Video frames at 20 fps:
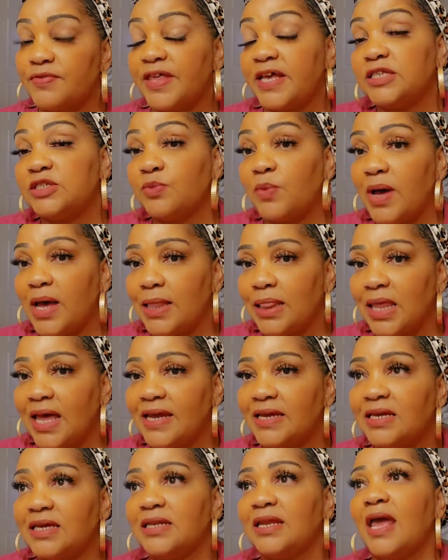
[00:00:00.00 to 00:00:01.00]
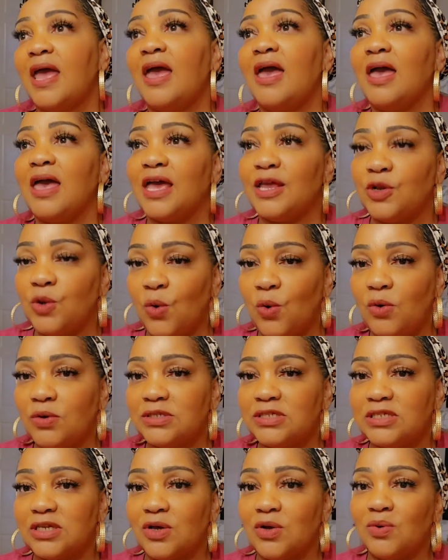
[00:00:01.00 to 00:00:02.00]
That's why I like it. And
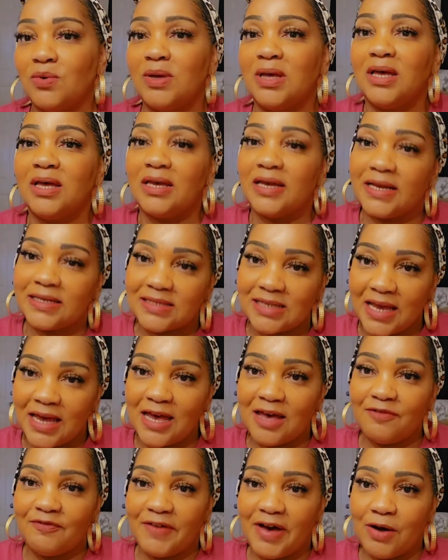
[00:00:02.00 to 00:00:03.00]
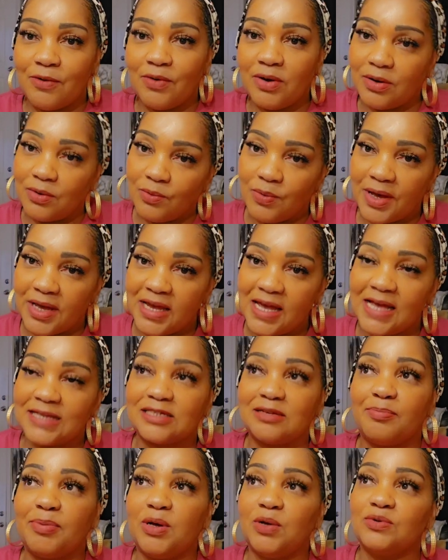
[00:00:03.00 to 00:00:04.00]
also, it's a half hour away
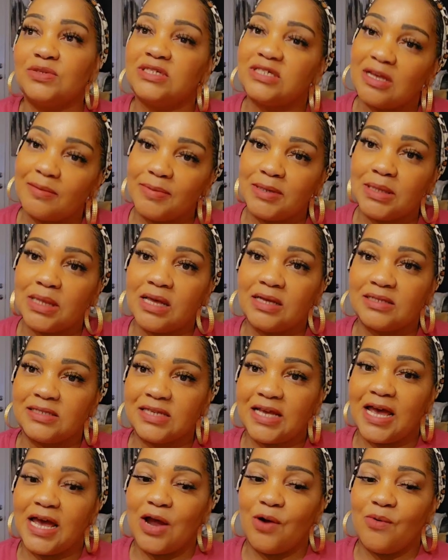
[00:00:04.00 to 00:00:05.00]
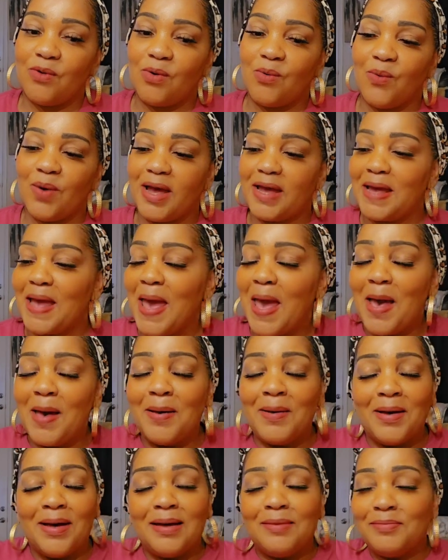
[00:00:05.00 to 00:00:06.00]
as opposed to Zebulon's an hour away.
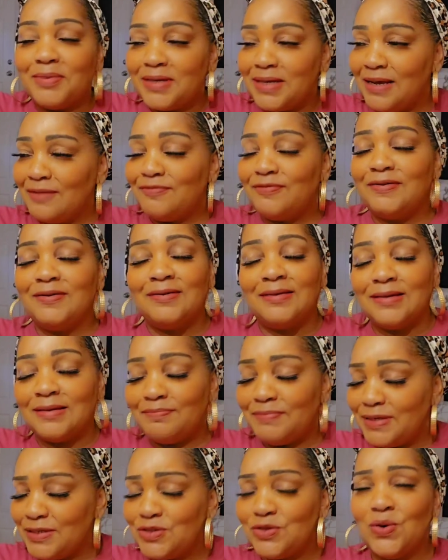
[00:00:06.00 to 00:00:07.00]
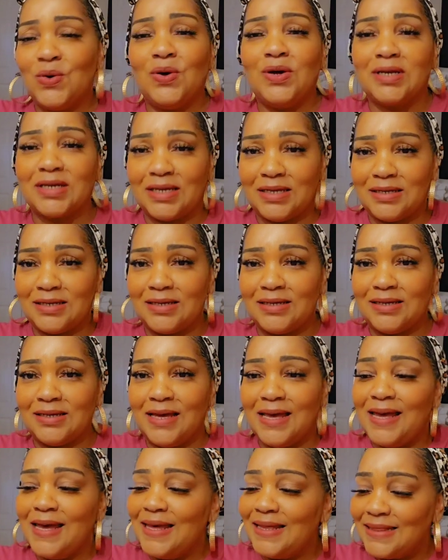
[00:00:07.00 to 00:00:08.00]
But I've been talking.
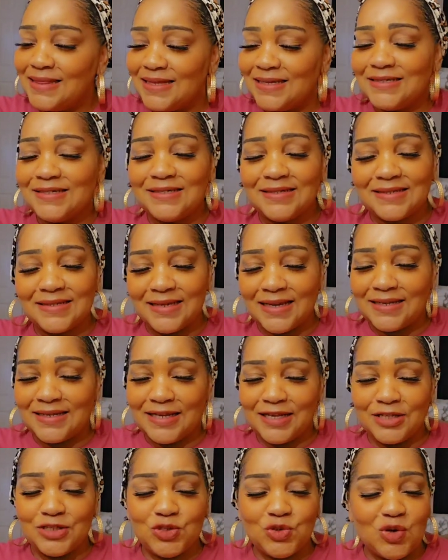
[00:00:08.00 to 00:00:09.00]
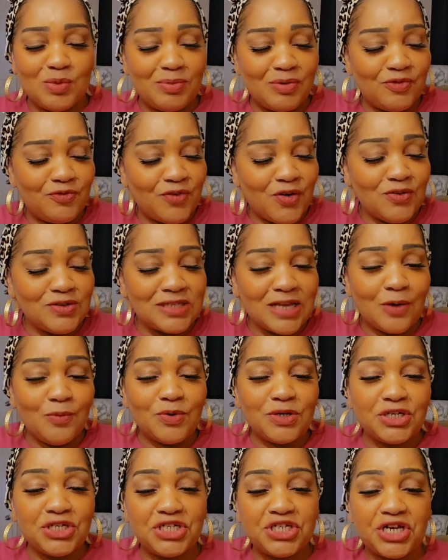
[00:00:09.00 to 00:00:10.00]
Let's just get into it. But first, I
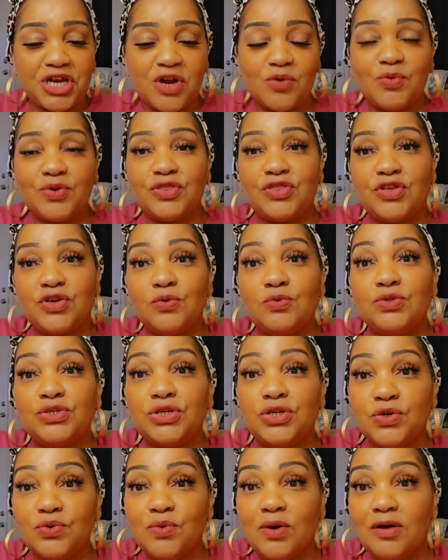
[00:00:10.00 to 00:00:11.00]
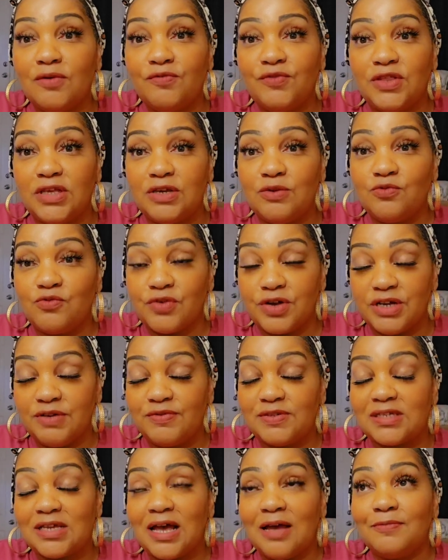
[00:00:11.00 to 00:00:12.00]
want to share with you two of the
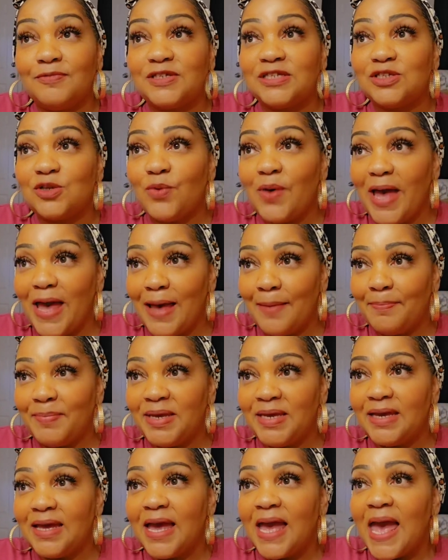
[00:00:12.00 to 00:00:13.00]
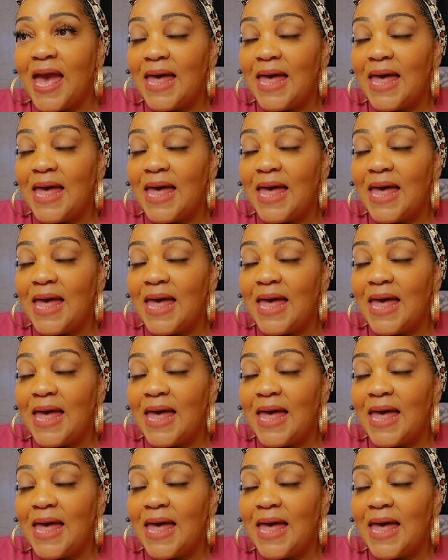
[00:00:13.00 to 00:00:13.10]
reefs. I'm so happy.